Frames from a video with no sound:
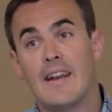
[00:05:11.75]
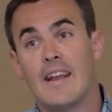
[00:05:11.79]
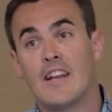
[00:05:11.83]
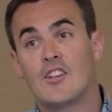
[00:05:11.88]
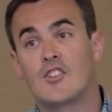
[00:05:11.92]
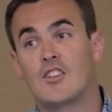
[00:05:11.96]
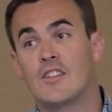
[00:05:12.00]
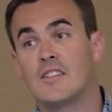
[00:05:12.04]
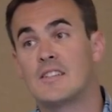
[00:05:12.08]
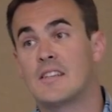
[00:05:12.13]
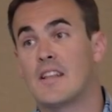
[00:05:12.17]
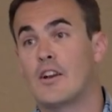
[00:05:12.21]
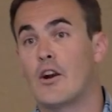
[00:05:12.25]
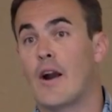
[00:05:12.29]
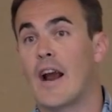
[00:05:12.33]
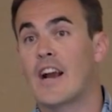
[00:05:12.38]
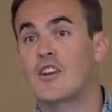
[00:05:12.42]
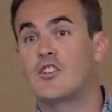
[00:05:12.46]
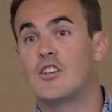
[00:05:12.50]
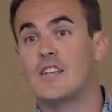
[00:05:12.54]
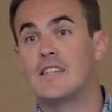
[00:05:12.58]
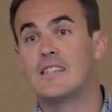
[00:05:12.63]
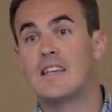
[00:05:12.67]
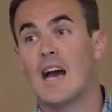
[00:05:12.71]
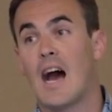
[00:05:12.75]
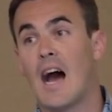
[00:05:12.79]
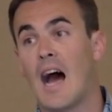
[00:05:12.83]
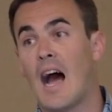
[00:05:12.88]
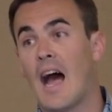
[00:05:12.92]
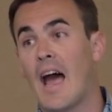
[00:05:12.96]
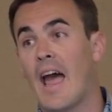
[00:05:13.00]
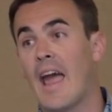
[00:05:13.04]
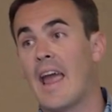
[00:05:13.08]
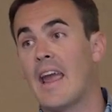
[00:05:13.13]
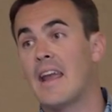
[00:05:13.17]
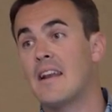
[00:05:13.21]
Nations that are actually
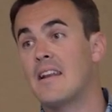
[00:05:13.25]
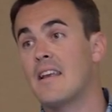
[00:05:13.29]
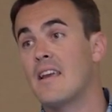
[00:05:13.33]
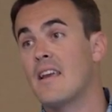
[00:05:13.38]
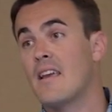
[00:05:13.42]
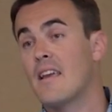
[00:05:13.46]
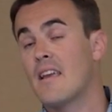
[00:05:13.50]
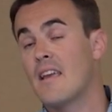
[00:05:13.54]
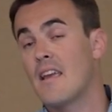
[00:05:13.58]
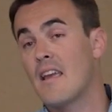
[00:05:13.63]
tied